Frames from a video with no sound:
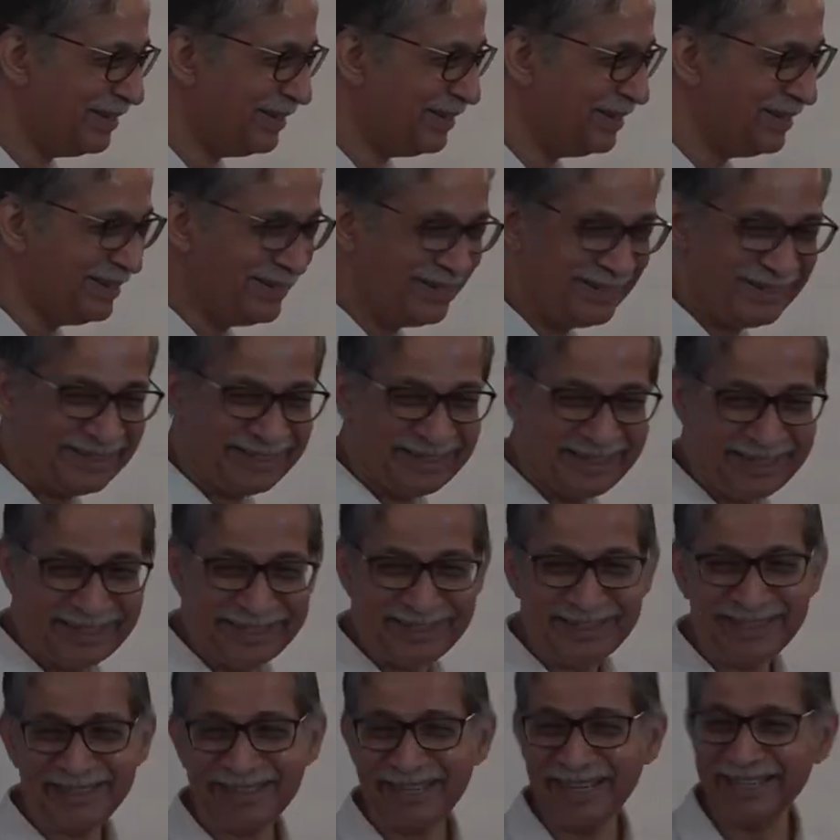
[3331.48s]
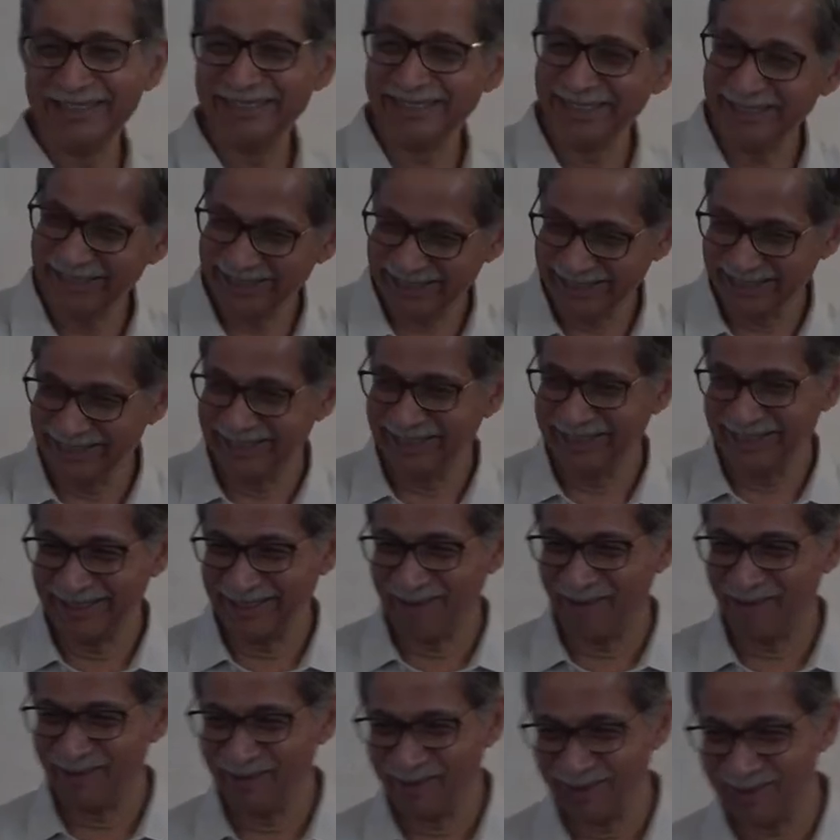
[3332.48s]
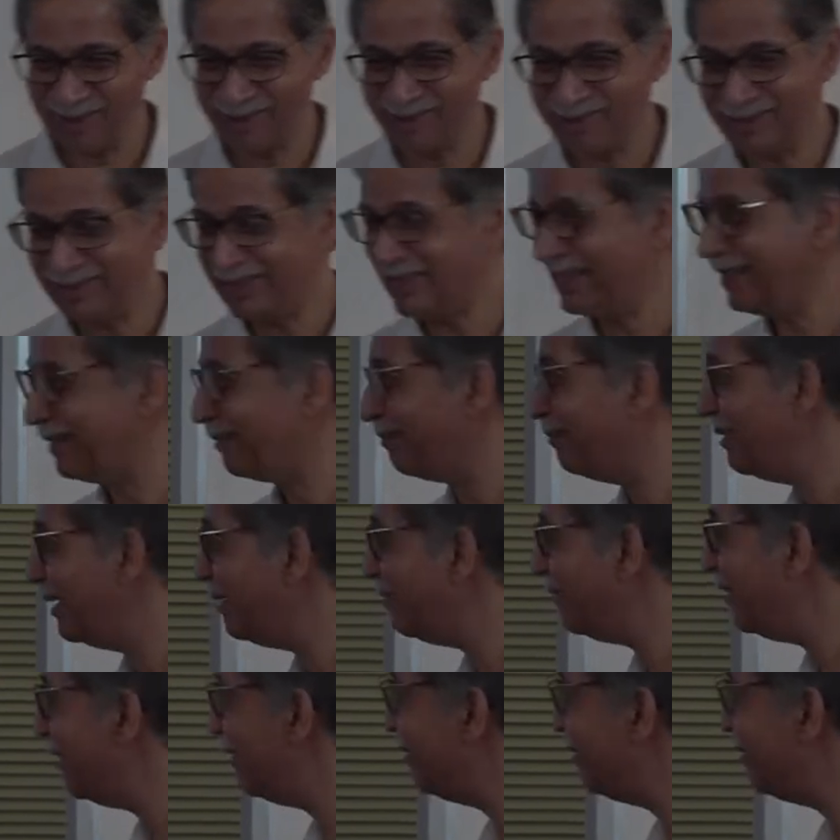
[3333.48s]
Uh, then it gets a little, you have to think. Maybe